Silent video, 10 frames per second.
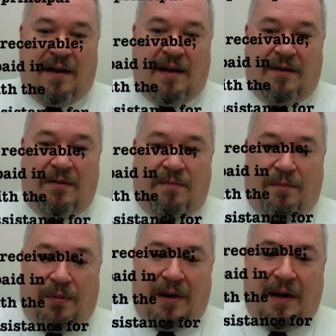You
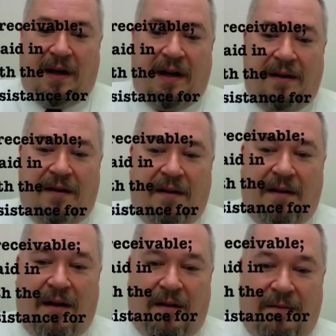put in
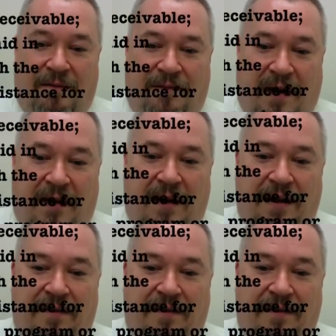very,